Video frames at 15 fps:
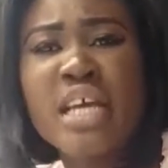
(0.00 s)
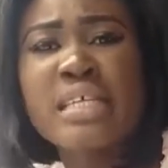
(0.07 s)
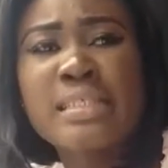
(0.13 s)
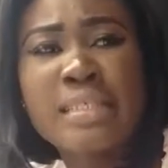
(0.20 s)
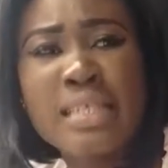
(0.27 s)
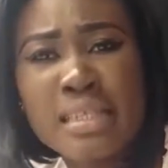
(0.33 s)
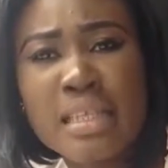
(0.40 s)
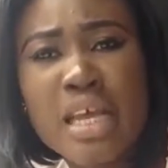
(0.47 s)

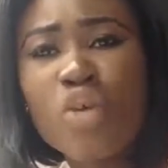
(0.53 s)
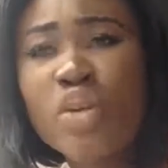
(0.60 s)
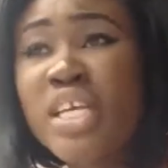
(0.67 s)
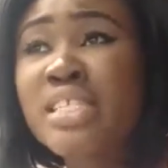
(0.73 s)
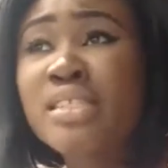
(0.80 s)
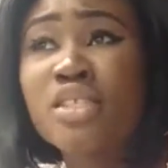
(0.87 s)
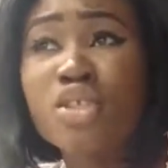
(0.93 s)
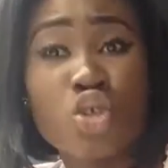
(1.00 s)
Sit down
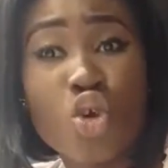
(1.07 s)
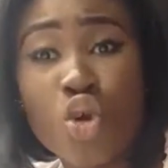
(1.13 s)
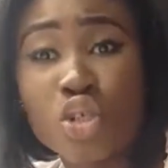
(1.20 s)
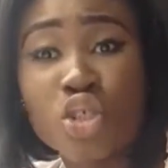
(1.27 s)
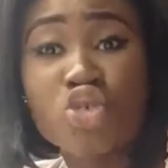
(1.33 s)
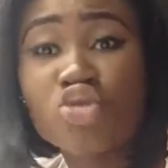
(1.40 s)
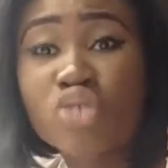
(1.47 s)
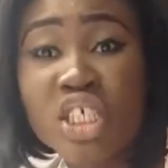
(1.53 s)
and
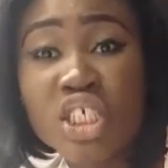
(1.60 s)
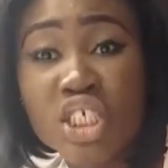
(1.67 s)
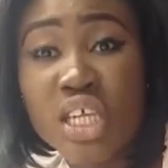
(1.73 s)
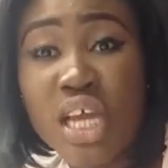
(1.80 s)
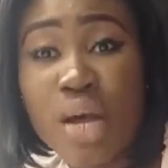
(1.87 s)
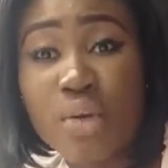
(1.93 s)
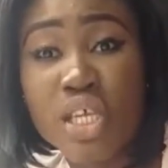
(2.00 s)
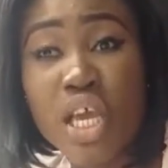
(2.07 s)
discuss, trash it
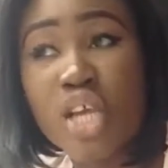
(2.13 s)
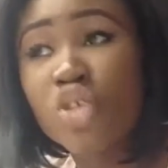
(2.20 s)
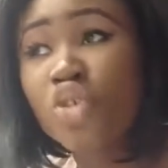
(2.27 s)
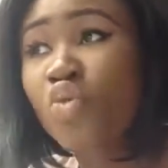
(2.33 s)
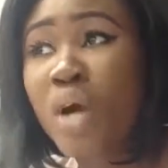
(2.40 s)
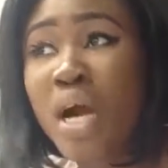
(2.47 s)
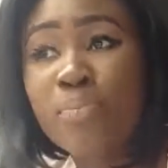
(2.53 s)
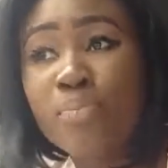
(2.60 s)
out.
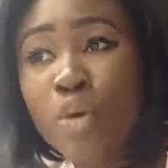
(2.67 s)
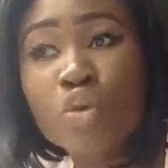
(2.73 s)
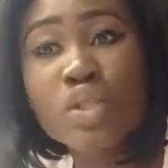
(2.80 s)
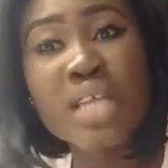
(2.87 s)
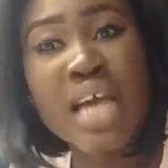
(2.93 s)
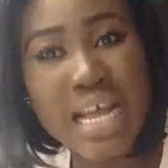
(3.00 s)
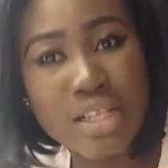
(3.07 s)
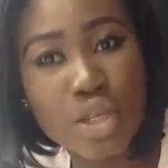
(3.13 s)
You are both
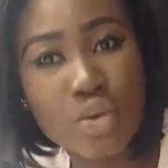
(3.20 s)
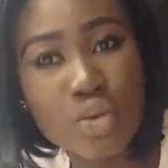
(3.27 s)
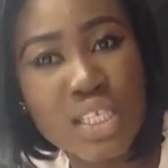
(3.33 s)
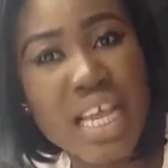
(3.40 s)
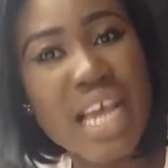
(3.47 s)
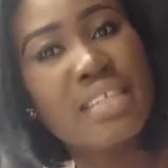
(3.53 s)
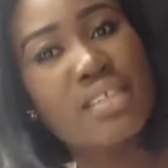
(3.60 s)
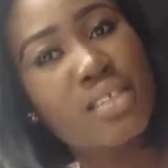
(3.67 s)
adults
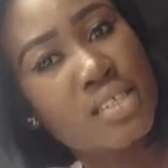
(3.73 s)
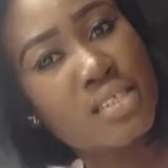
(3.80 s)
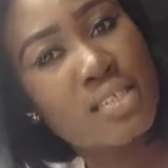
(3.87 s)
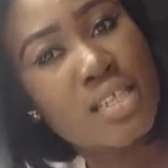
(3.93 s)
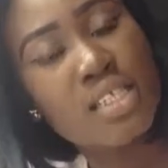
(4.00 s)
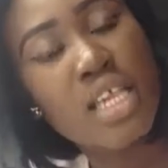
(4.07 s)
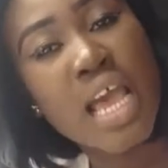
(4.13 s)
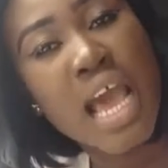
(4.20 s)
and these
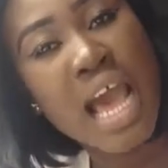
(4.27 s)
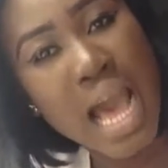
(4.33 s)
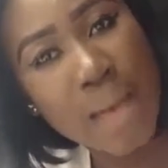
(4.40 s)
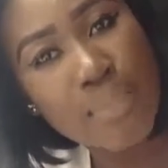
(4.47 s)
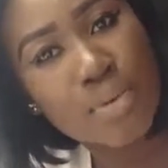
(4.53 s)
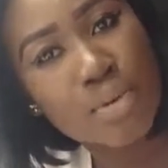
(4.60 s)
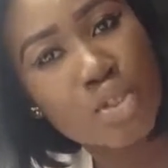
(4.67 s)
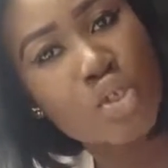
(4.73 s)
things
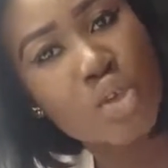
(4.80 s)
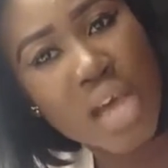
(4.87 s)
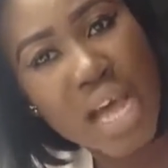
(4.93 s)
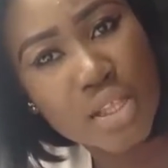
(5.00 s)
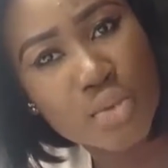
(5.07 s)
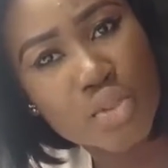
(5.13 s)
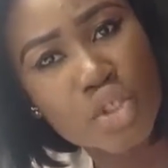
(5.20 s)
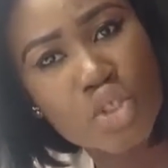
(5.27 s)
happen to
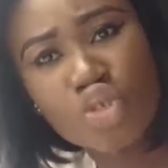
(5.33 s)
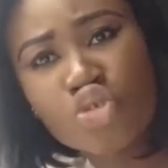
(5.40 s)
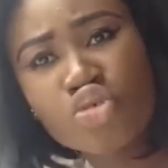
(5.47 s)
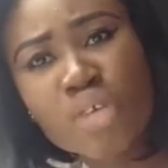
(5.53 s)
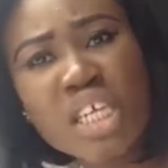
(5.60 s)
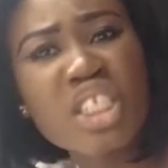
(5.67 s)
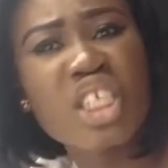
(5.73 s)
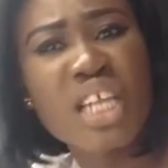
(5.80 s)
adults, so
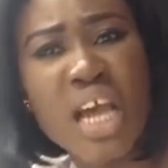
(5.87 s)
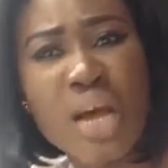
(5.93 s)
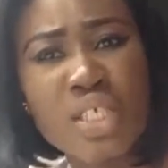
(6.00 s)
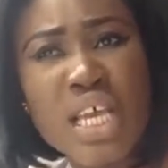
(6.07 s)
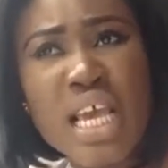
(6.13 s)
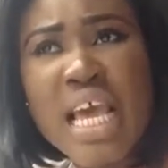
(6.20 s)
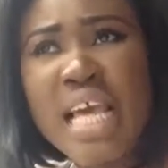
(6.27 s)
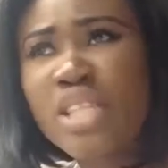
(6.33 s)
trash it out.
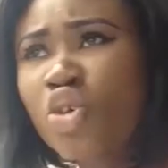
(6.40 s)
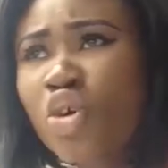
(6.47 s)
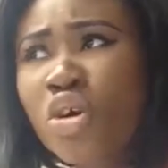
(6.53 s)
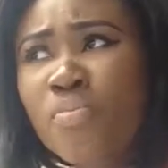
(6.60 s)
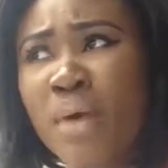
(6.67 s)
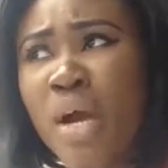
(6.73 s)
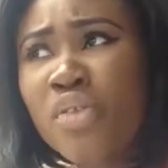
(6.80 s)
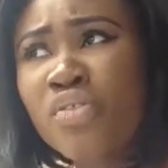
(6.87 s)
Talk
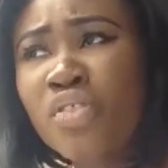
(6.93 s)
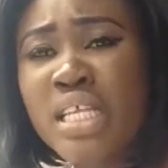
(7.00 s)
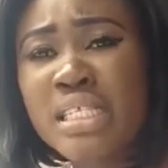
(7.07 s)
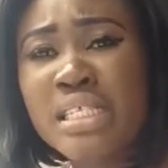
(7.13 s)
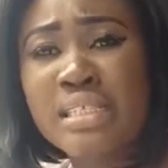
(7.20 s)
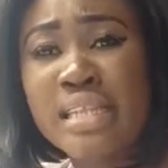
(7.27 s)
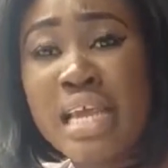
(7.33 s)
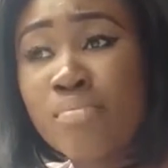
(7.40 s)
about
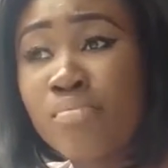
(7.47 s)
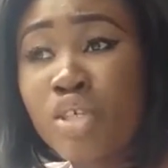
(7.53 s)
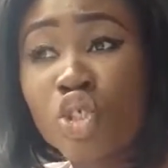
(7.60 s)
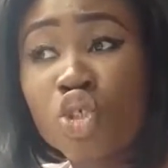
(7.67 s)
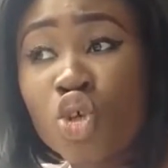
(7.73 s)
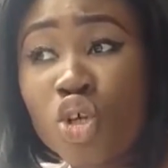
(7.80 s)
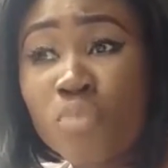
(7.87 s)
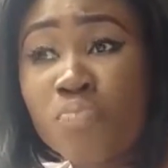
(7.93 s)
things like
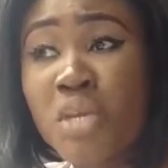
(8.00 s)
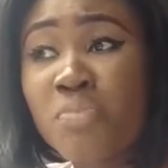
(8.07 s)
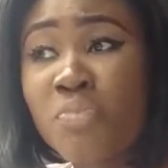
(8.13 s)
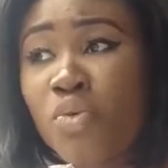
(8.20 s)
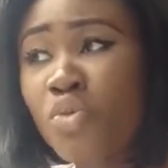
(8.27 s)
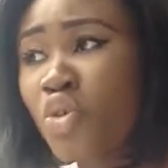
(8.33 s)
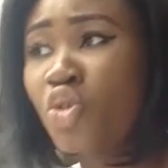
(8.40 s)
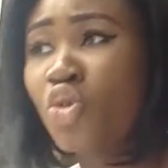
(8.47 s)
matured
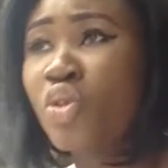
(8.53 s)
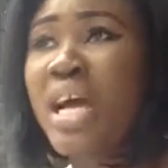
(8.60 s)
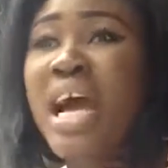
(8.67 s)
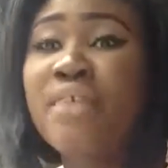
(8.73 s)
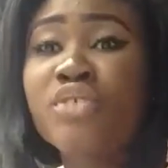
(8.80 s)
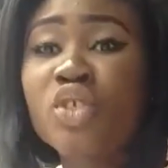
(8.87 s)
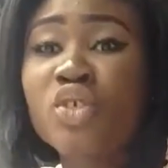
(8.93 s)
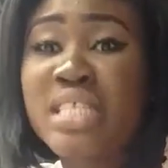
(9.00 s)
people. You don't
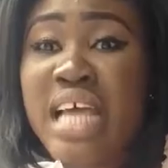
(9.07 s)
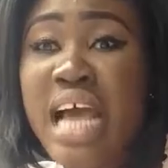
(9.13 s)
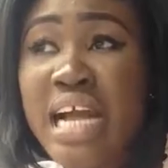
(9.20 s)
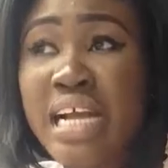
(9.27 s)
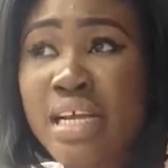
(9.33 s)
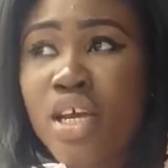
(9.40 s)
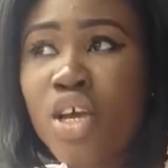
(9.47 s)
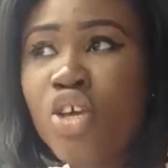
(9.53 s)
have to
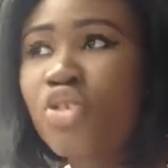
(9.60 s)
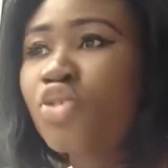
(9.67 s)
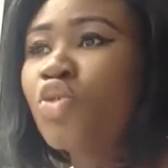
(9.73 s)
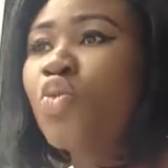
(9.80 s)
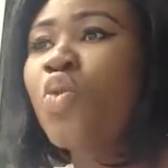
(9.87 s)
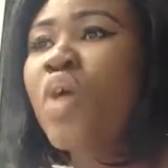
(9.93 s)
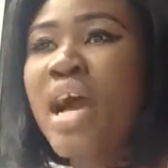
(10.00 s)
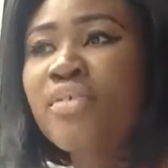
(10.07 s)
nag, you
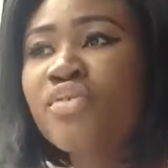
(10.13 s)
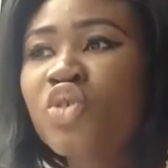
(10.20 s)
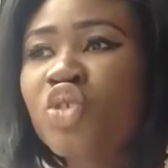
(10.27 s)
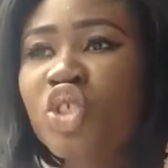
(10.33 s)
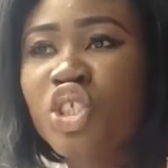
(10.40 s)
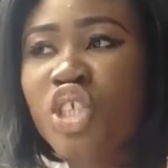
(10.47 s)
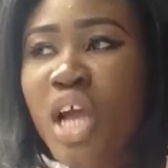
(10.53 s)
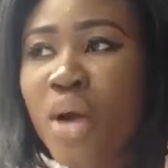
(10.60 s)
don't have to
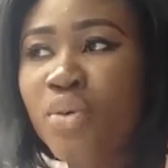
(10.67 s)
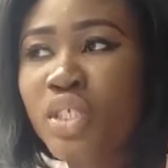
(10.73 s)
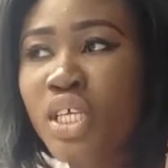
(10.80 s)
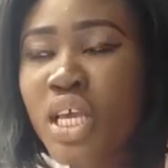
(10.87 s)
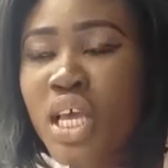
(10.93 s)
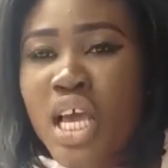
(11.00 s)
shout.